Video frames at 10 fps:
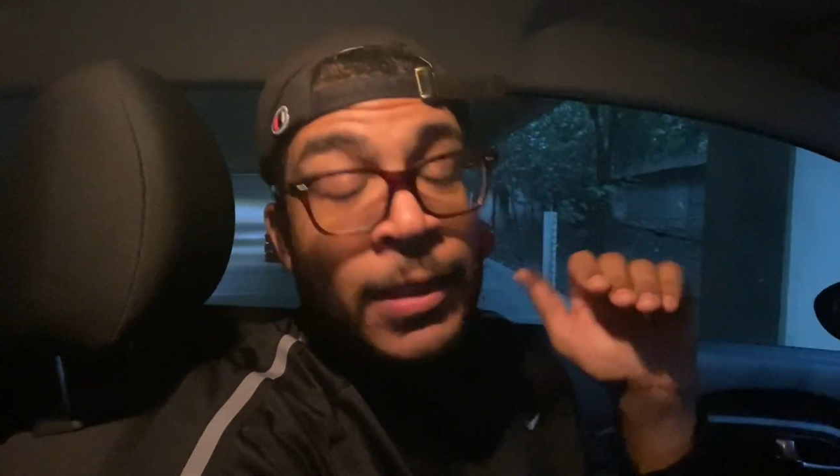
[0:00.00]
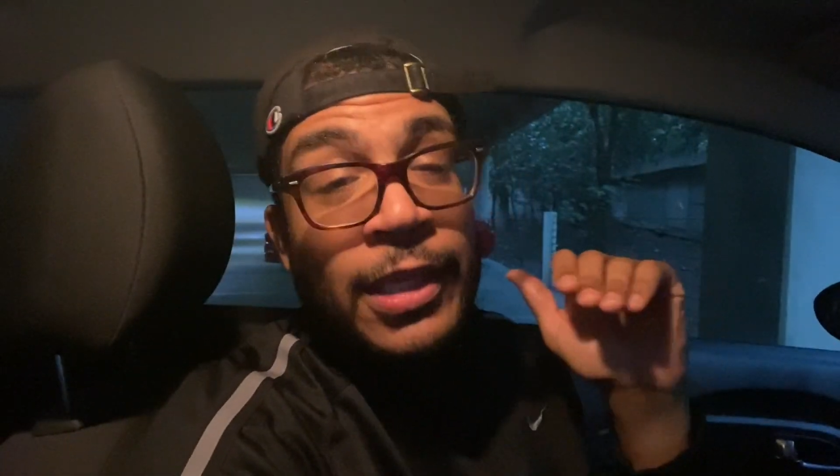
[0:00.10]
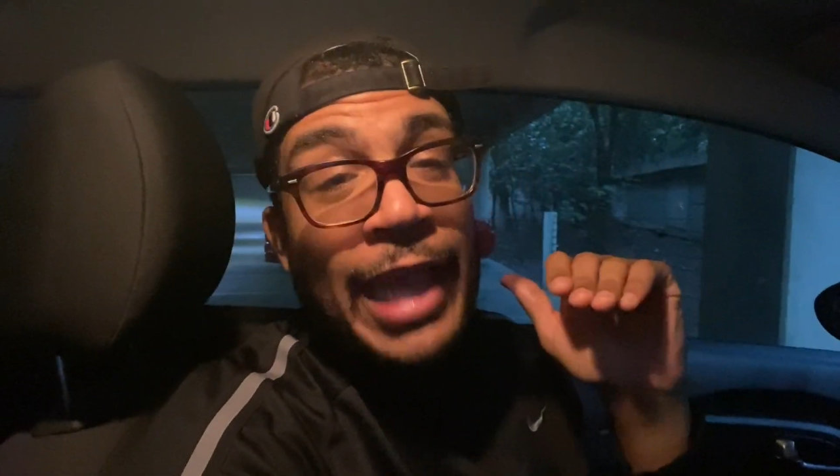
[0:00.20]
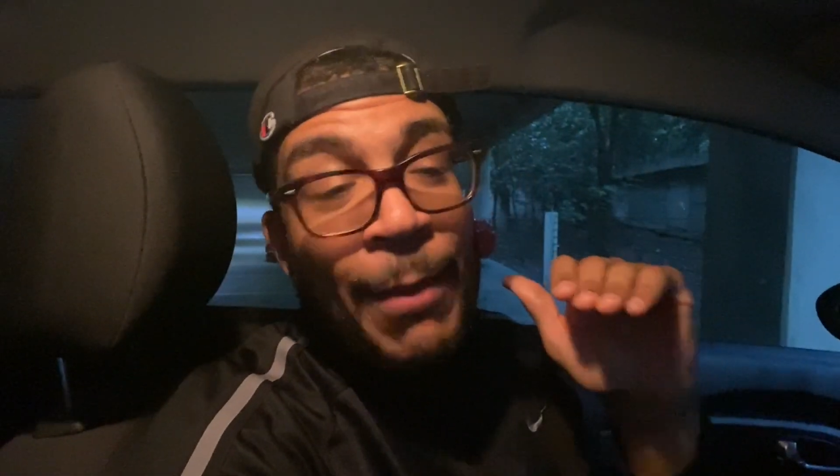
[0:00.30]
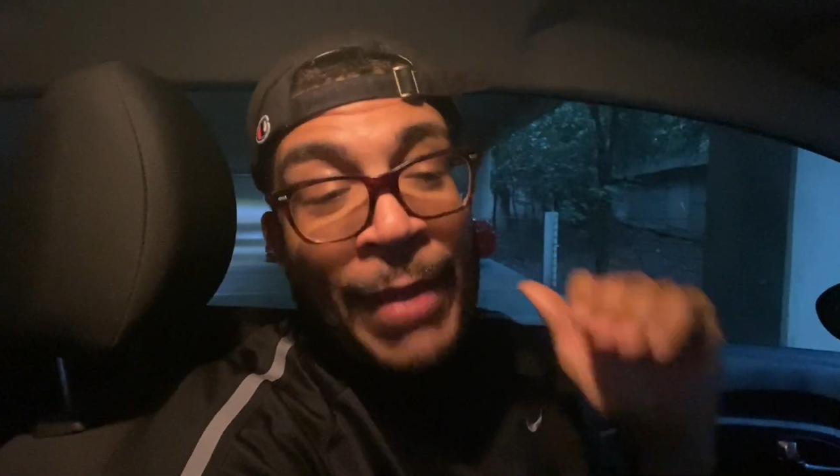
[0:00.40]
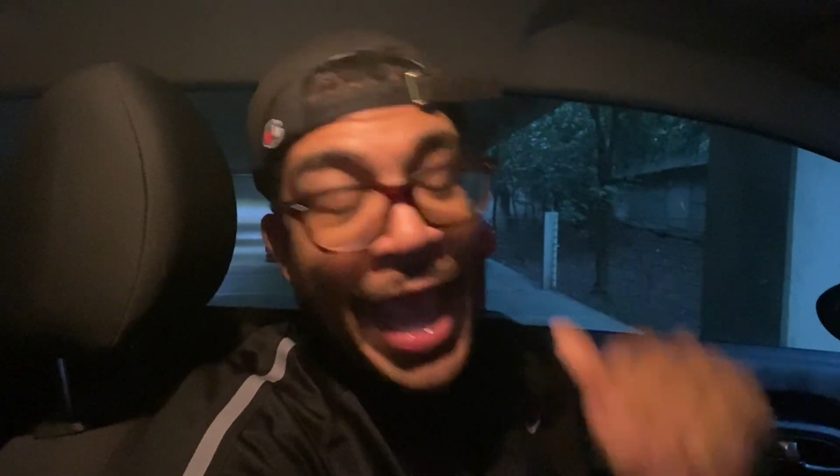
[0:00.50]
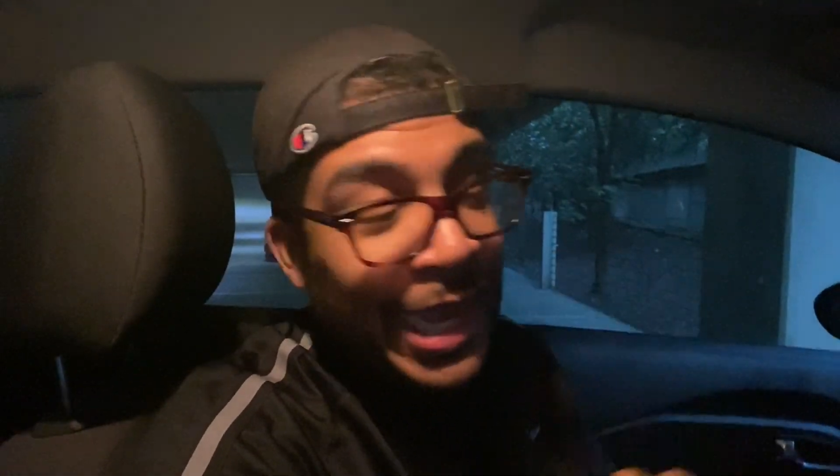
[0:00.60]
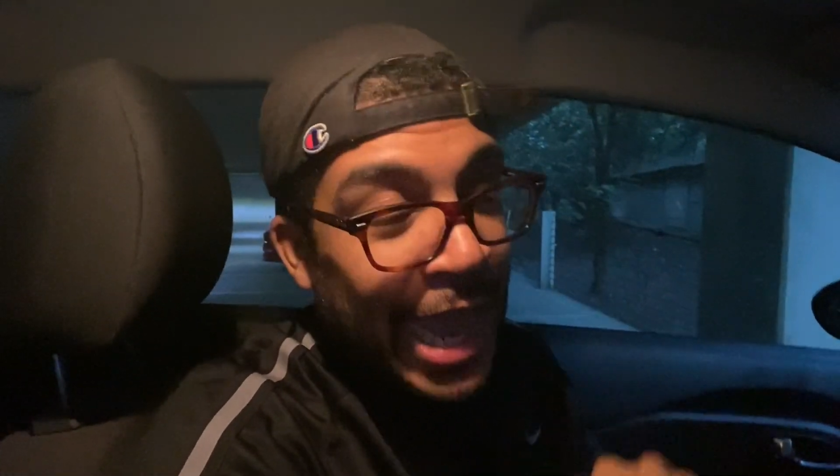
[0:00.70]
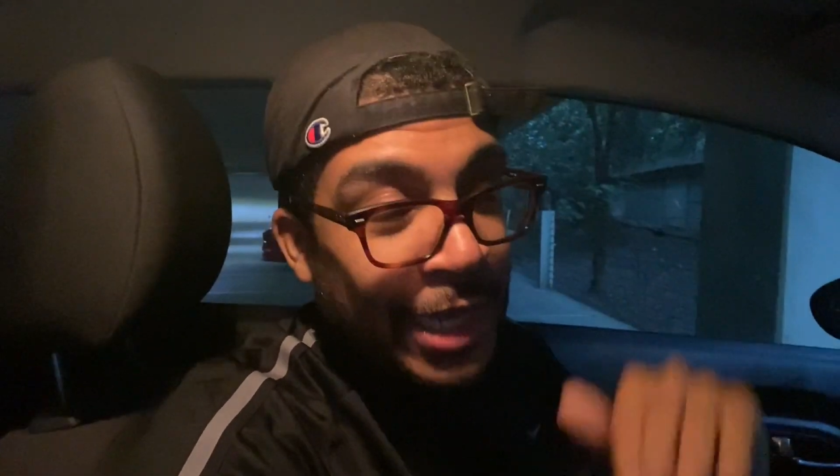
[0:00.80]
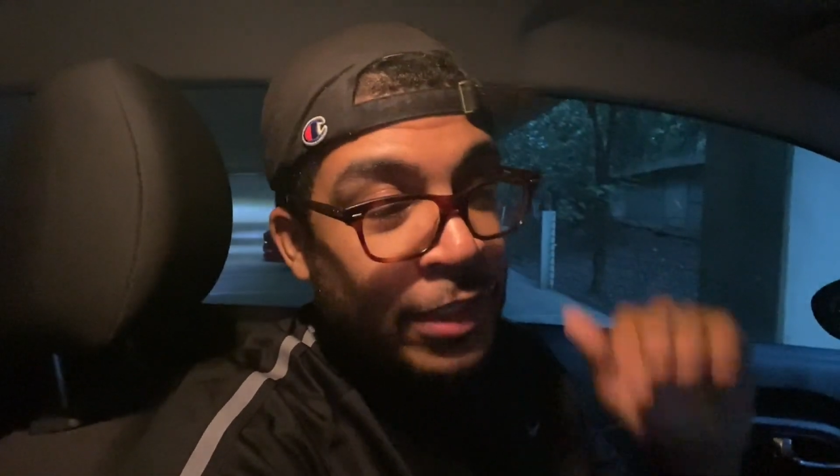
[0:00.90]
got Mack
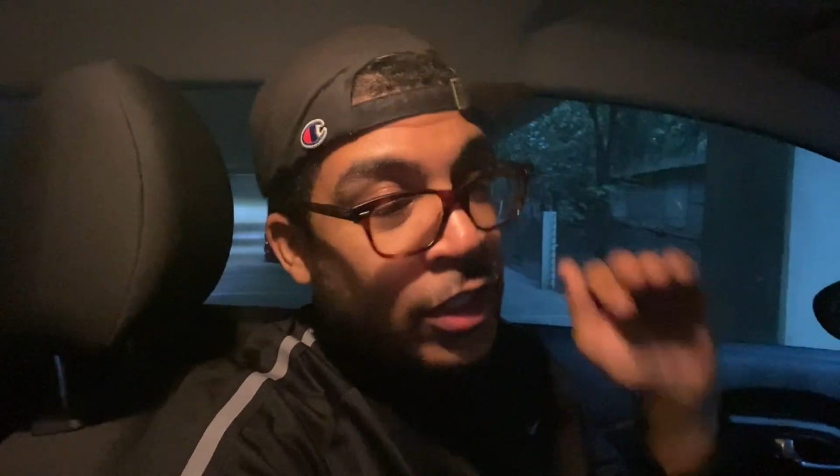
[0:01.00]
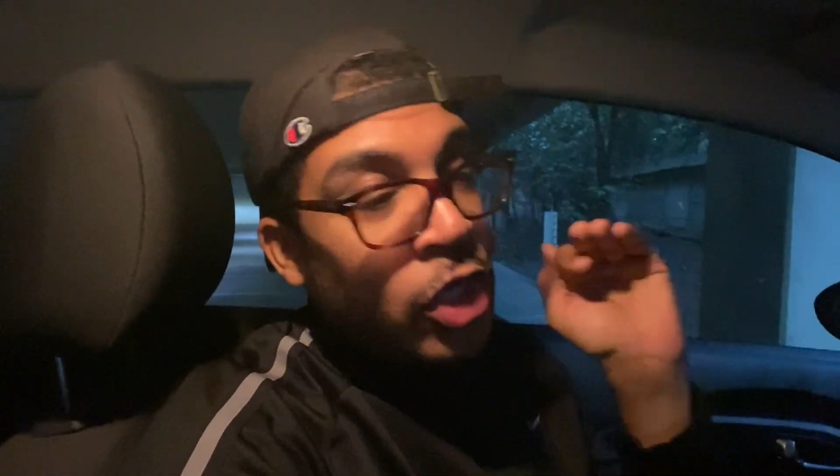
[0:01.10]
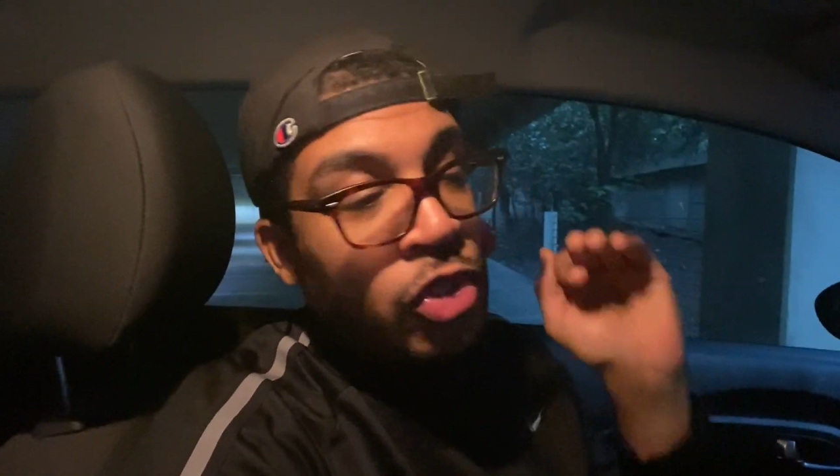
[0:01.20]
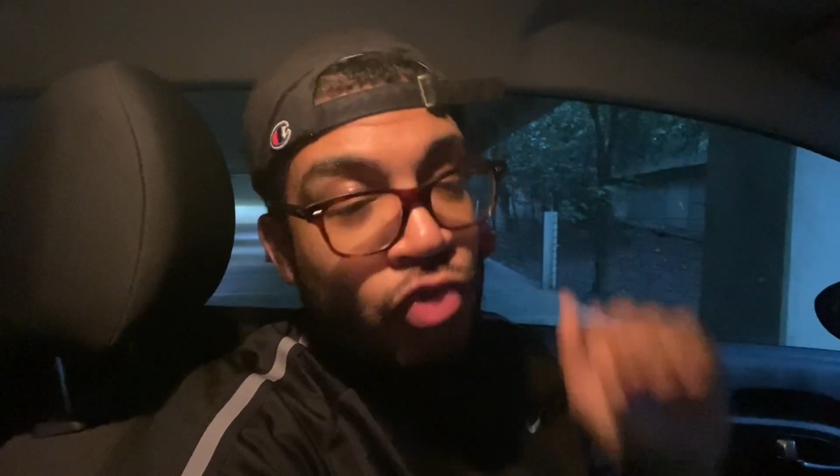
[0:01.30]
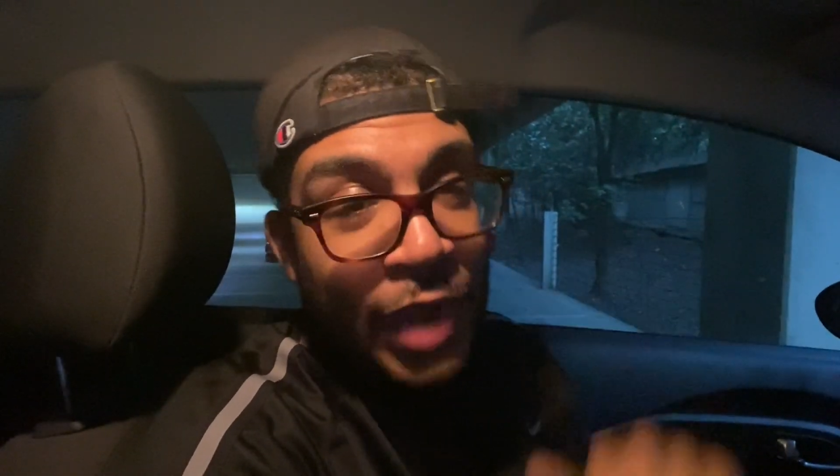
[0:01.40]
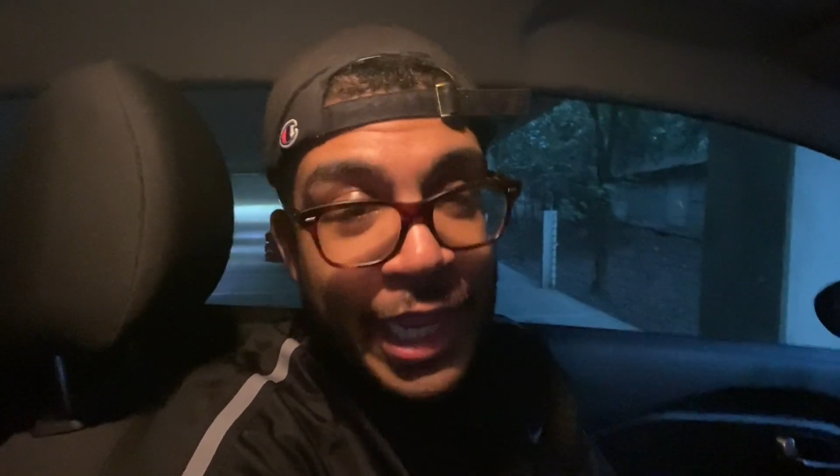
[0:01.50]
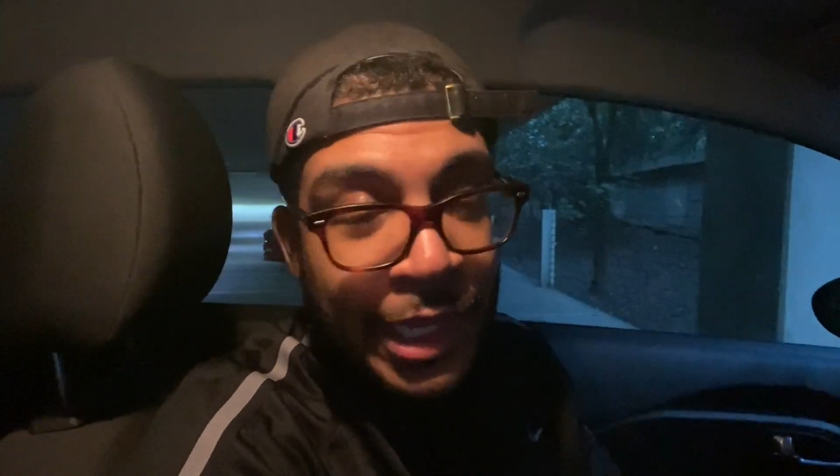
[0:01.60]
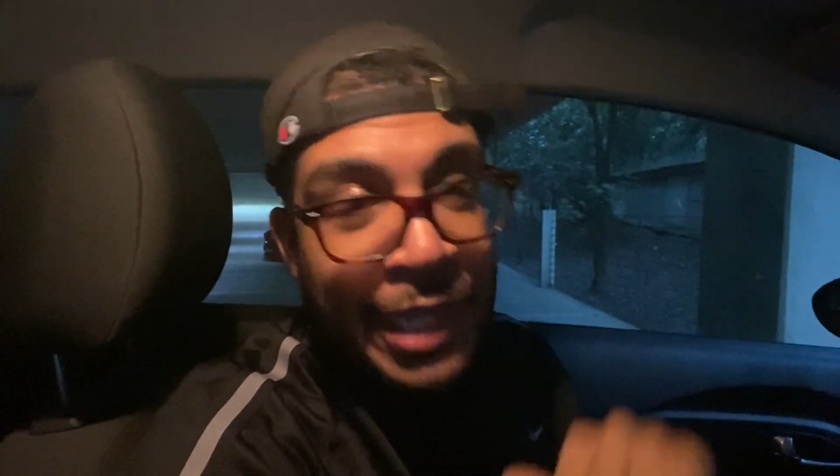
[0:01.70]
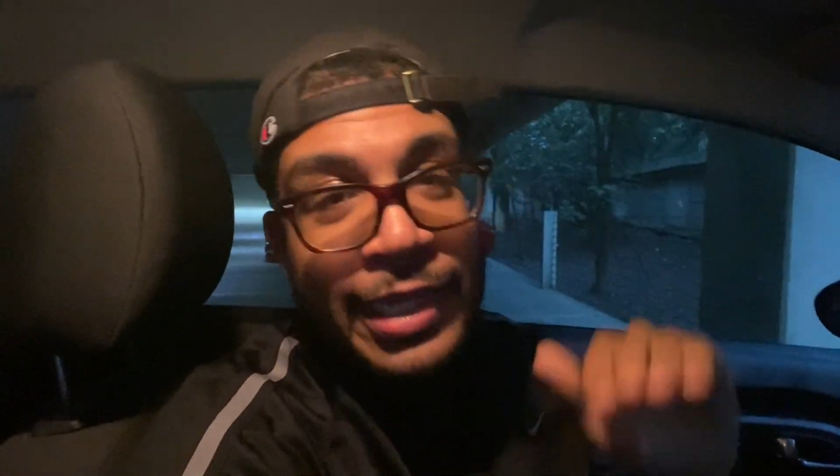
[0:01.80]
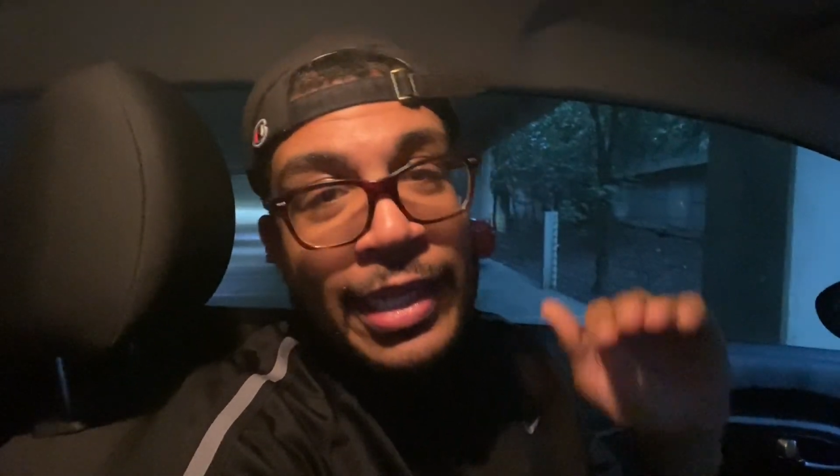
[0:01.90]
Hollins, Drake
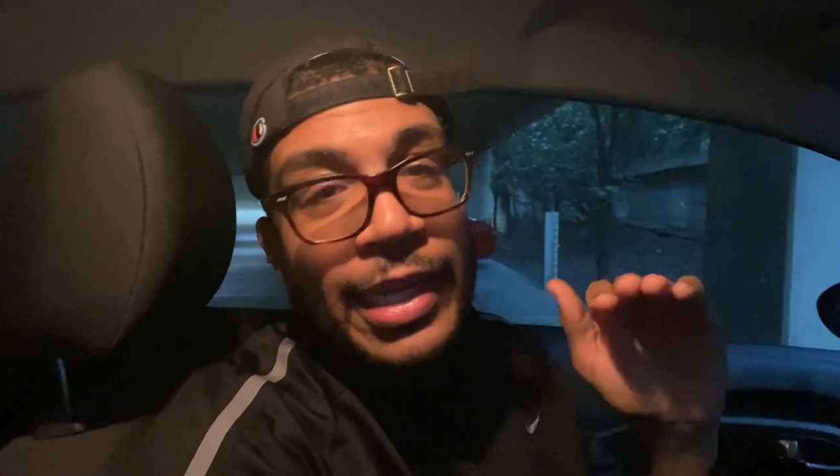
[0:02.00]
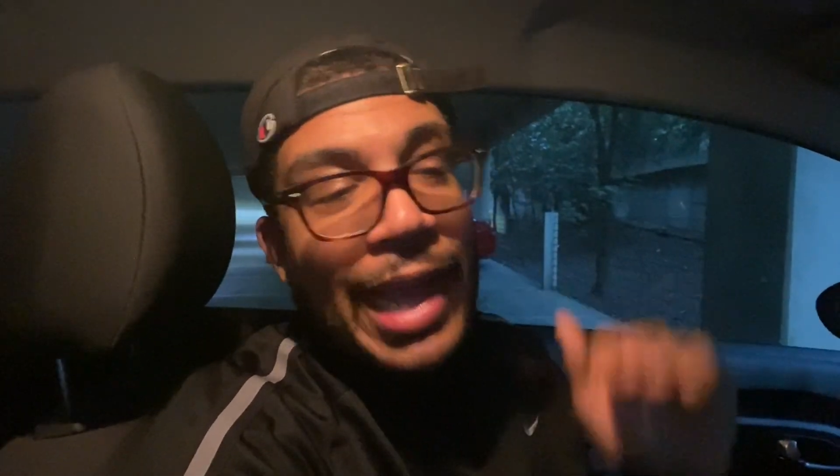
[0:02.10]
London,